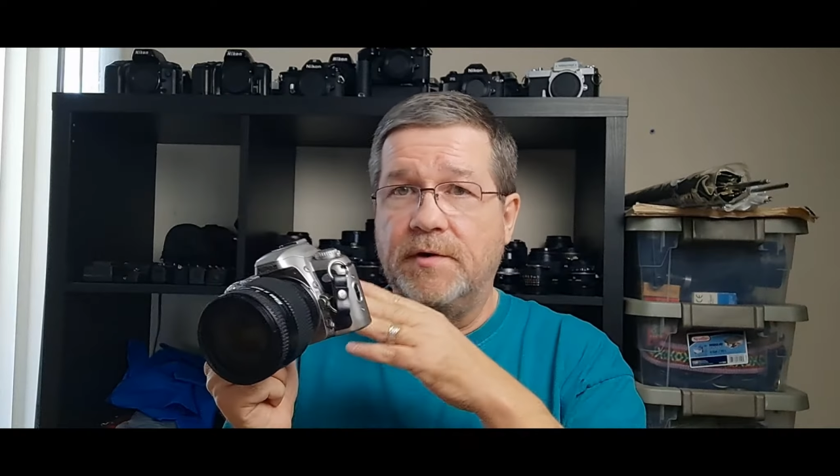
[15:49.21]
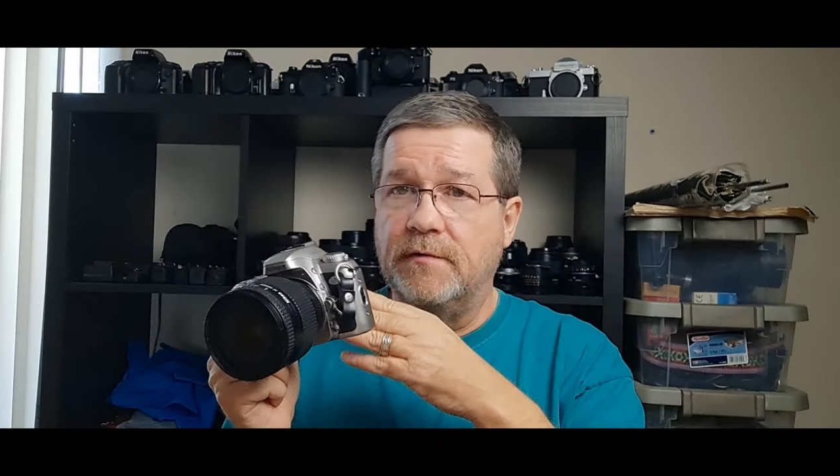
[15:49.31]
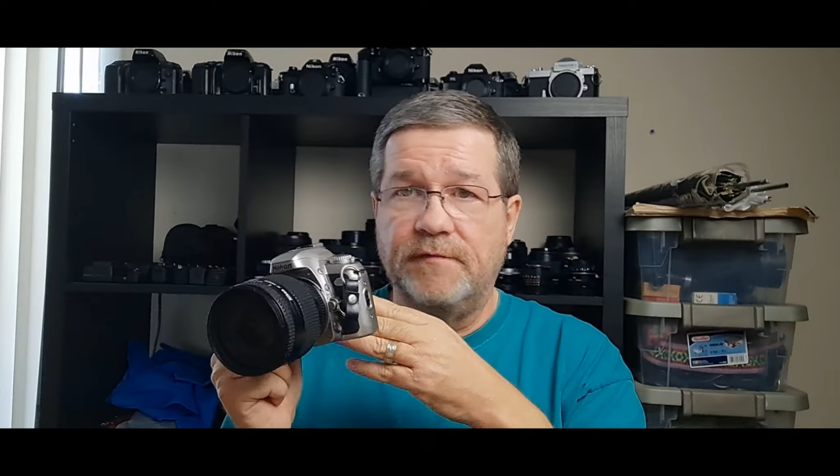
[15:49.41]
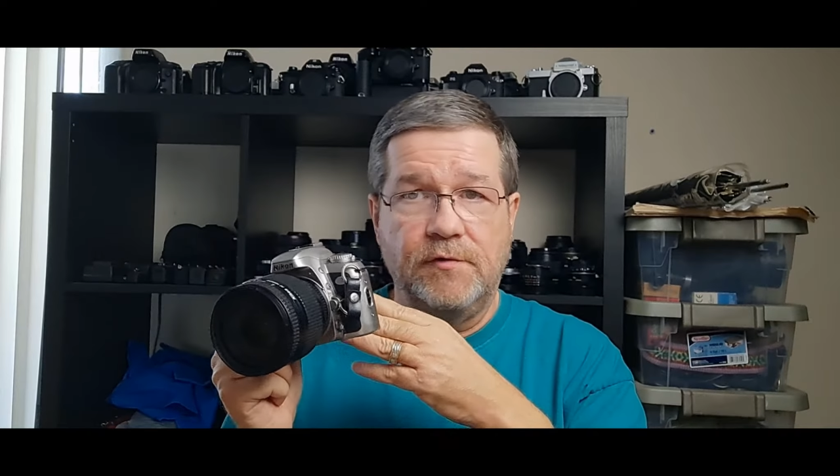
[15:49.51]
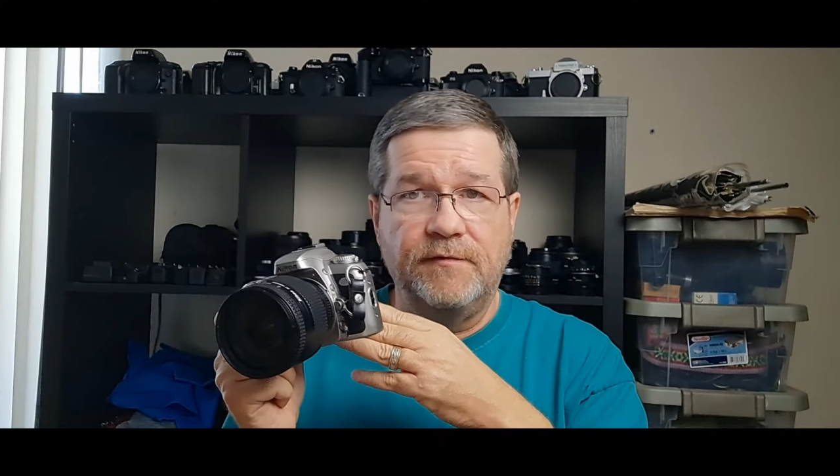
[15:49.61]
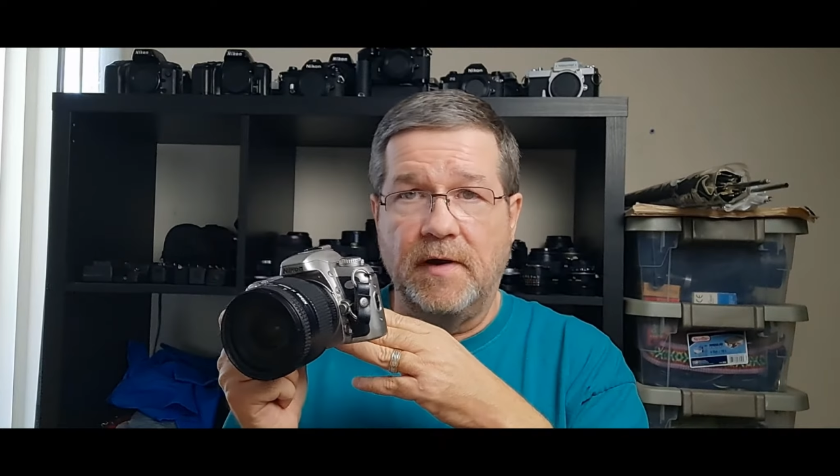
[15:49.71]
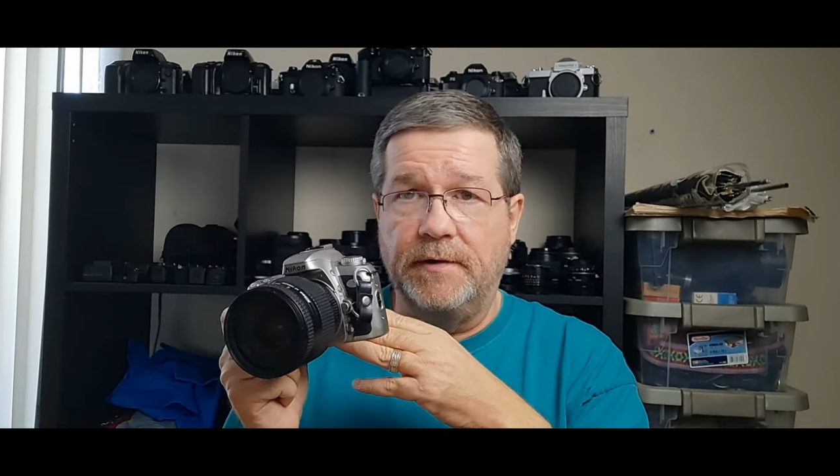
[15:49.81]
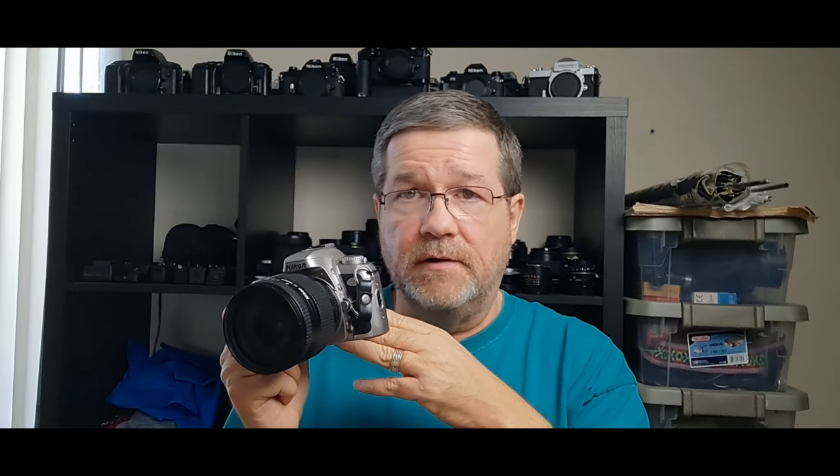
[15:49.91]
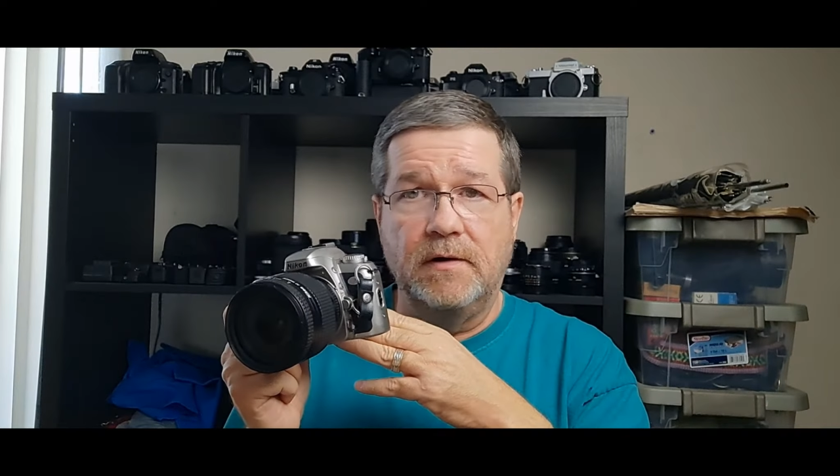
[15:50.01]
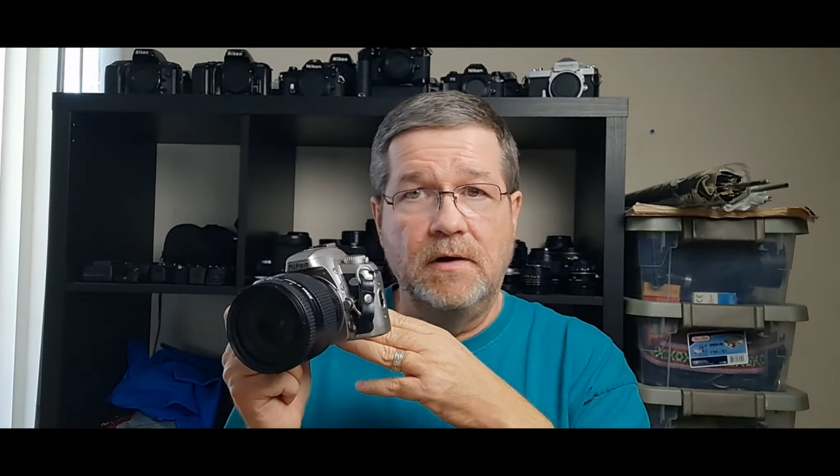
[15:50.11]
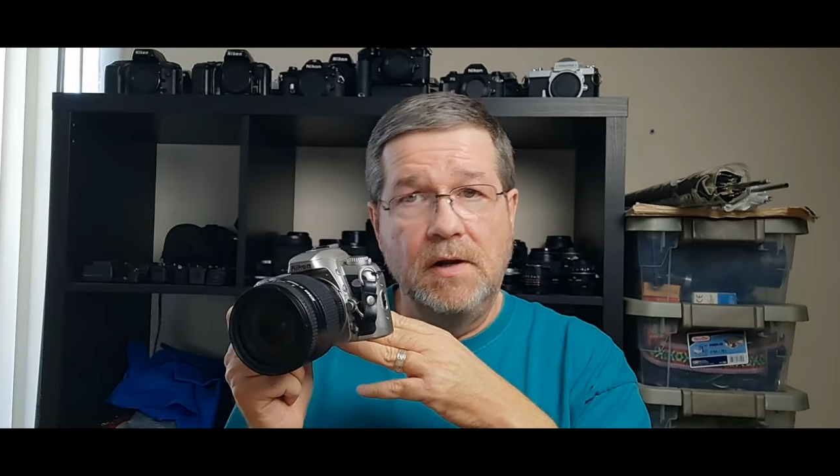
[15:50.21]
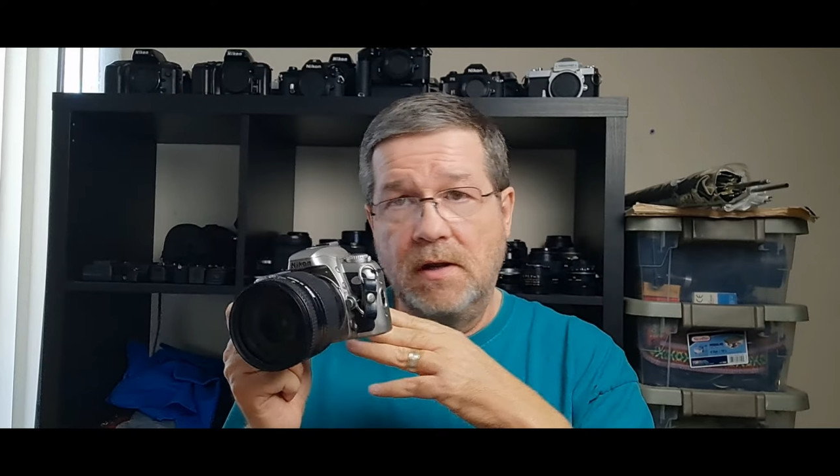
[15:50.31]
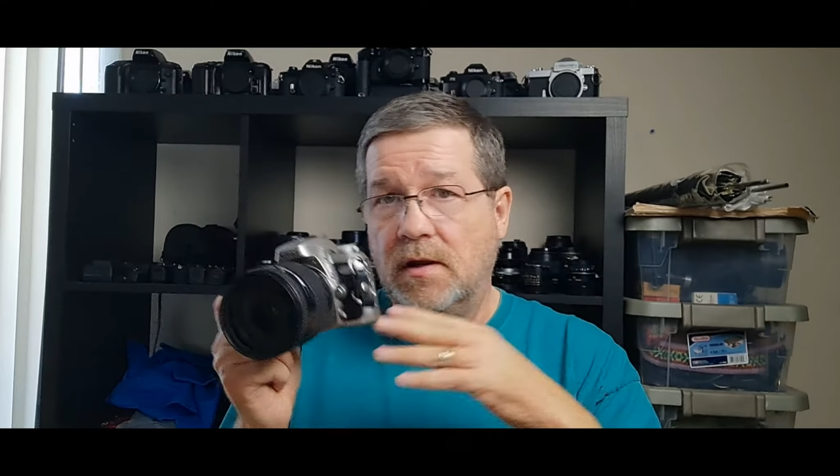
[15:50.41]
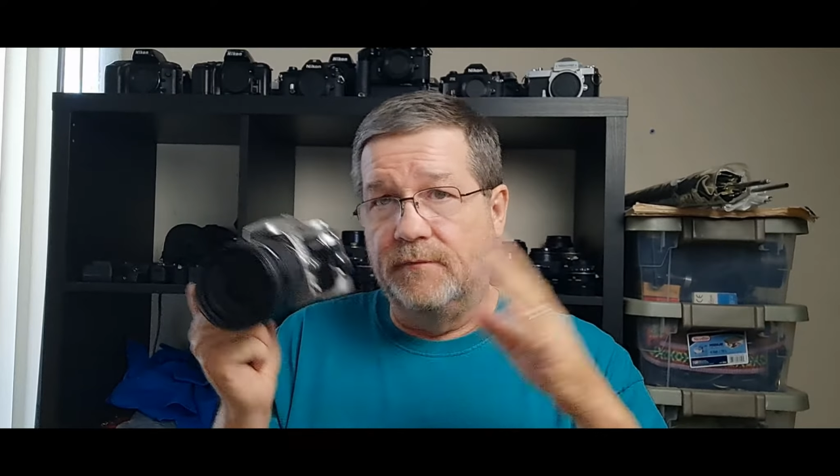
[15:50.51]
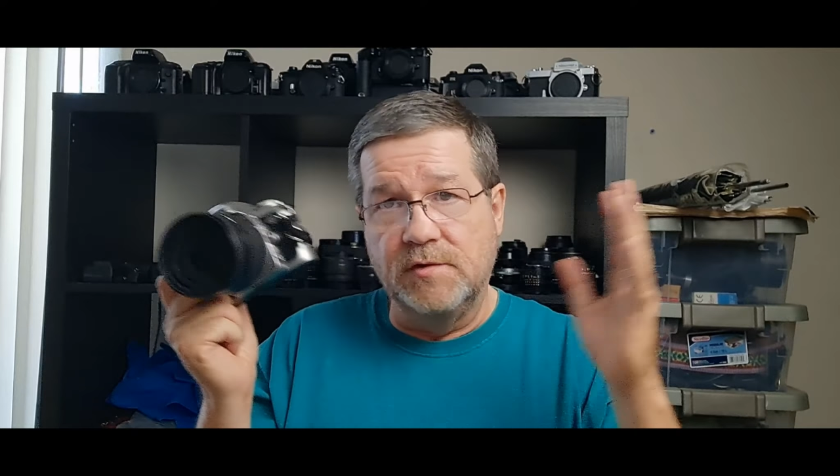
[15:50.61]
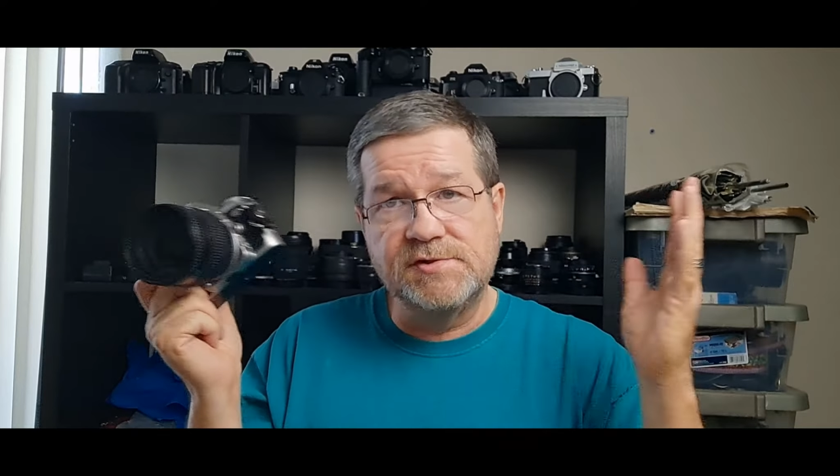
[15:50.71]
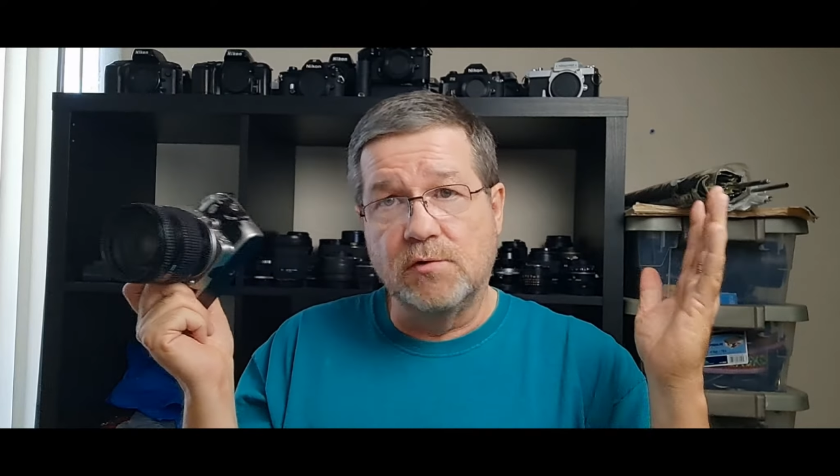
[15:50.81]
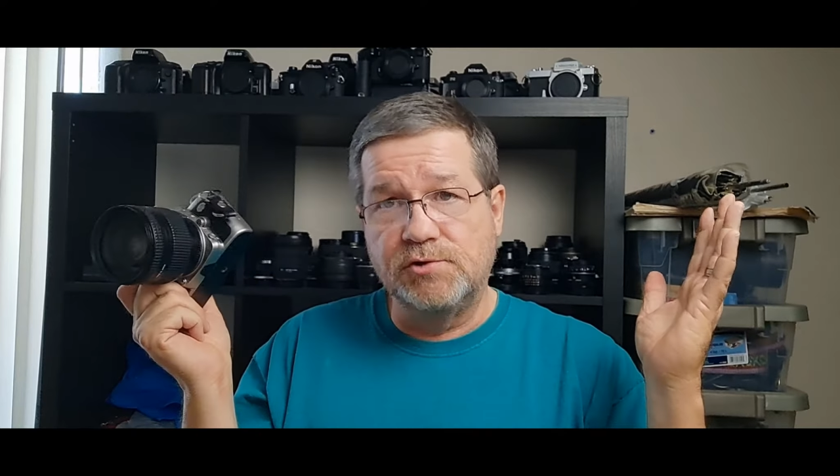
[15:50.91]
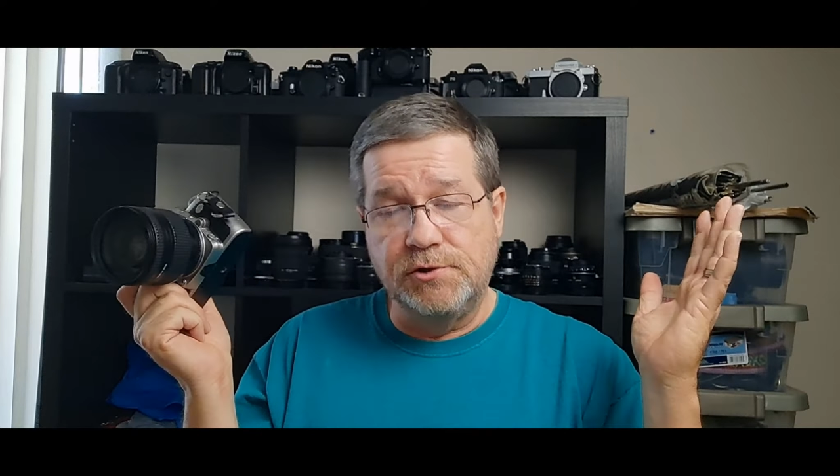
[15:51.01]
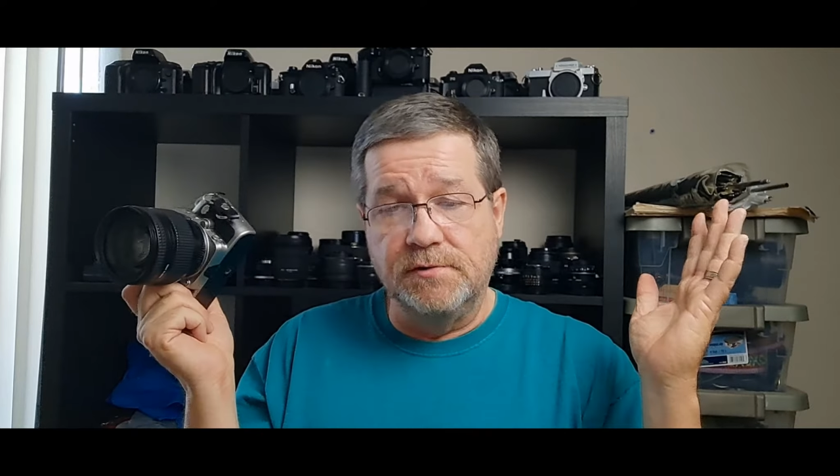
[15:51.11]
in your viewfinder if you
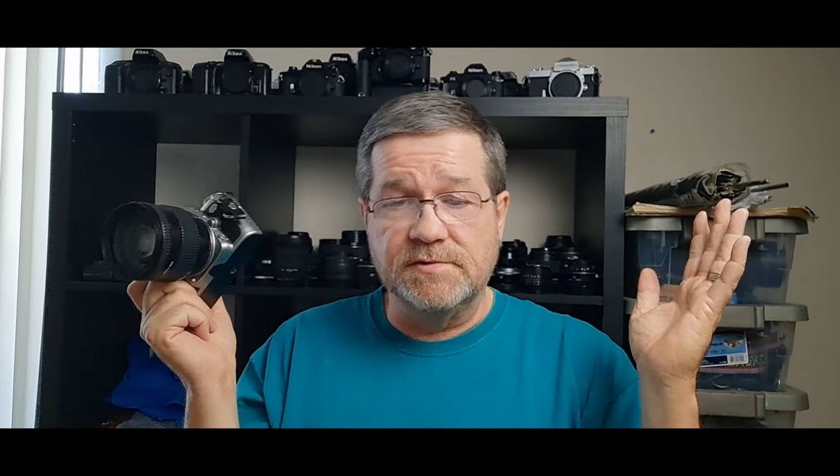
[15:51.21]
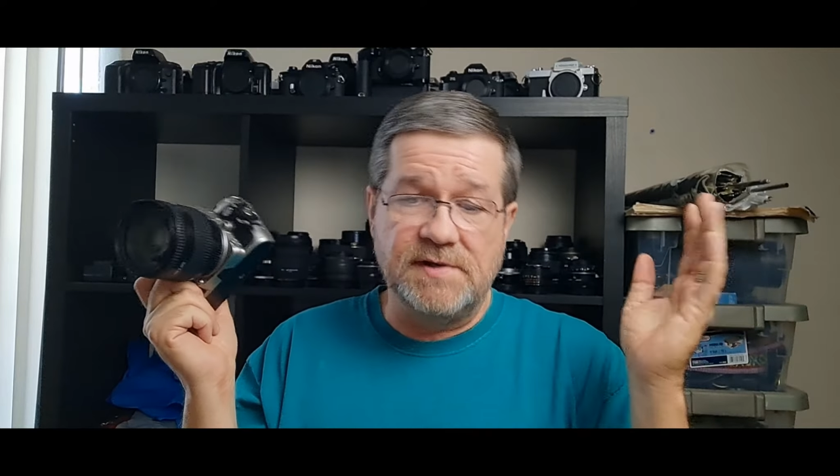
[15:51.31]
so choose.